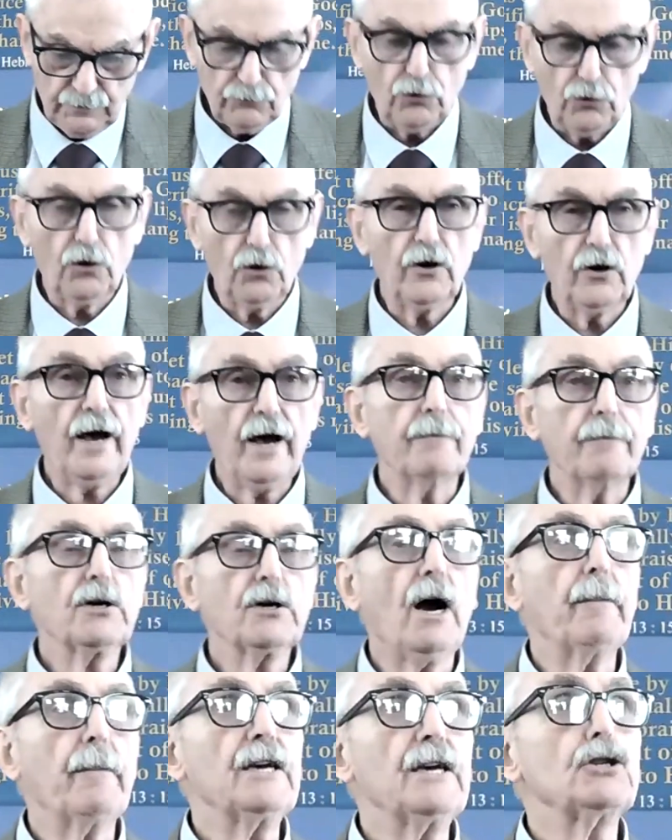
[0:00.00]
or "I am
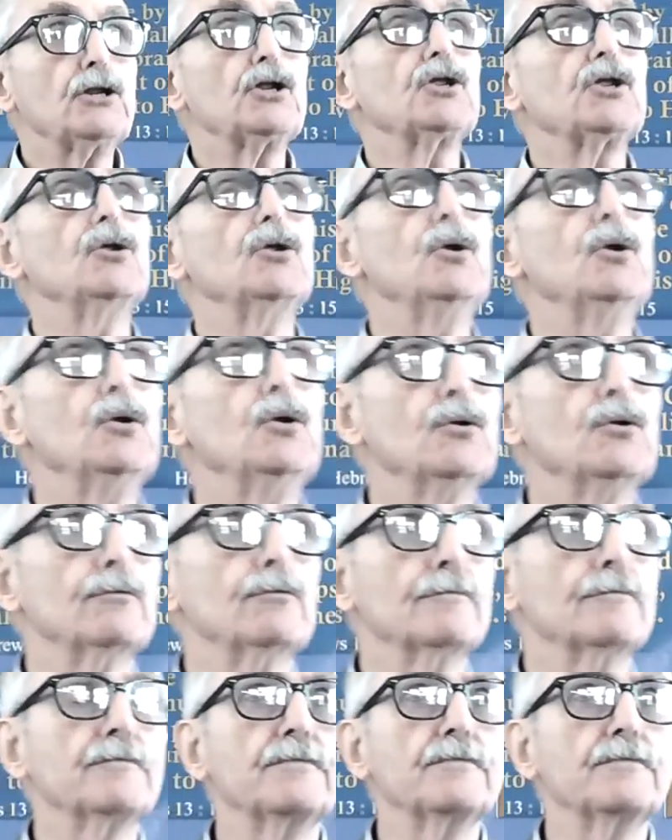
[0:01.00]
coming soon."